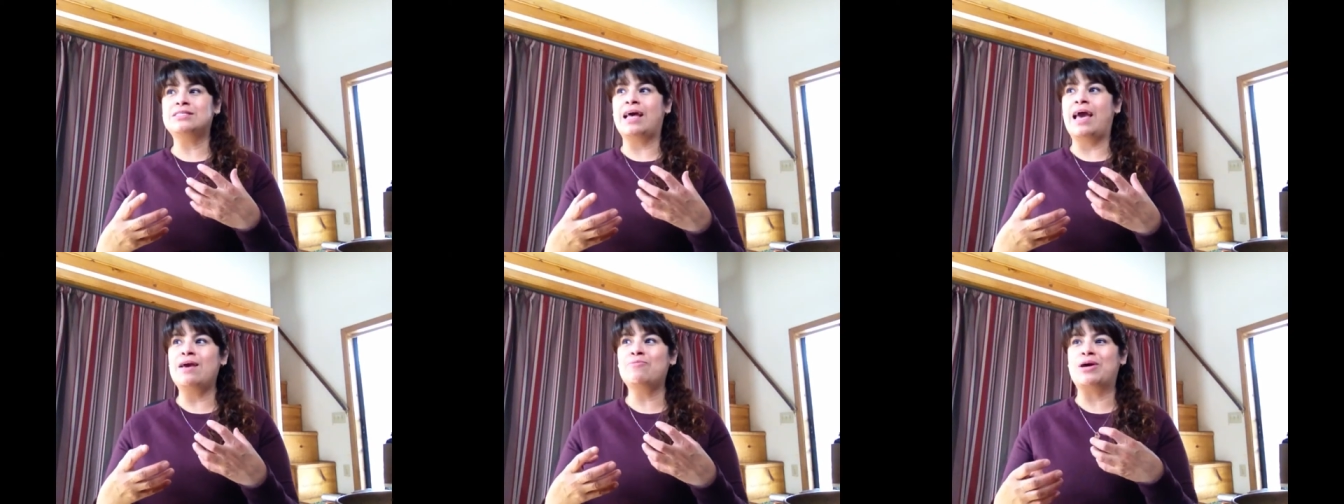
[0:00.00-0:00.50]

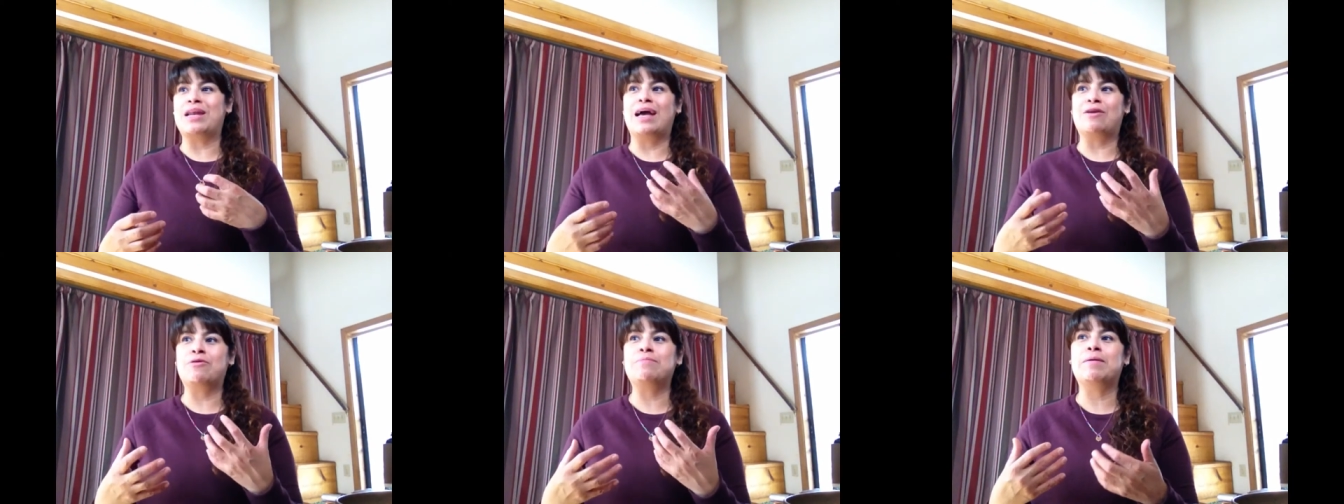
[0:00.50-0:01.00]
day, when I
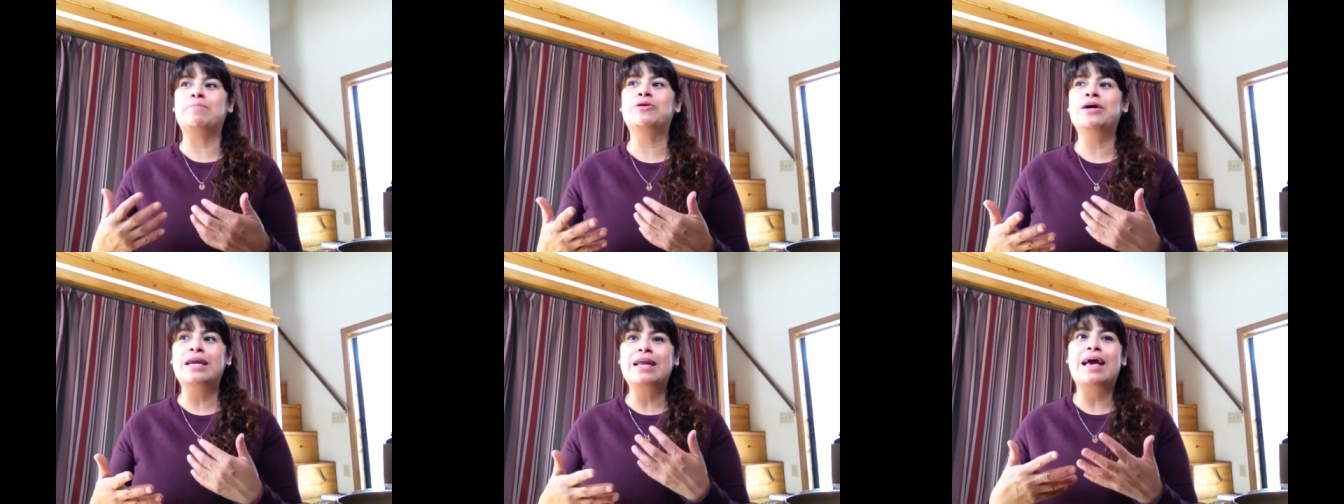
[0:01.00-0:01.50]
remember
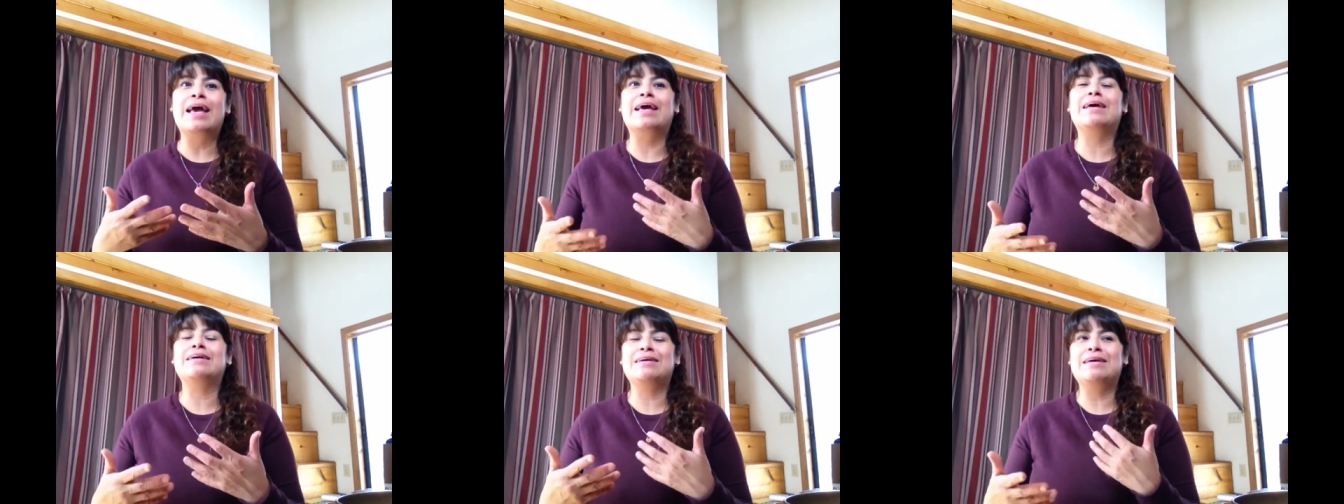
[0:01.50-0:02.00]
it,